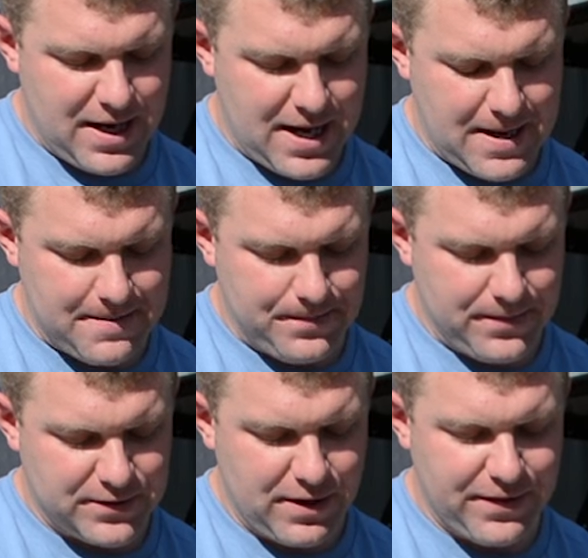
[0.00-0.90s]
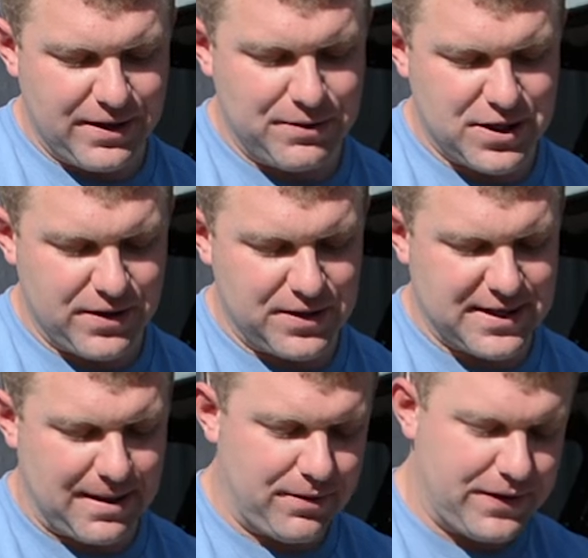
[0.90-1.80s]
So I thought I would share
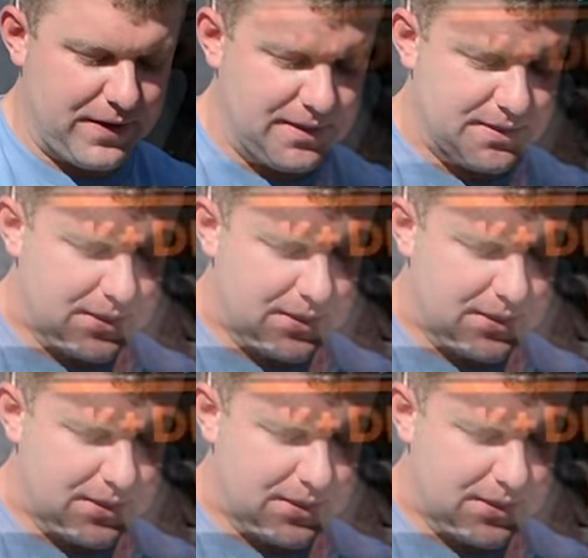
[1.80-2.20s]
those couple things.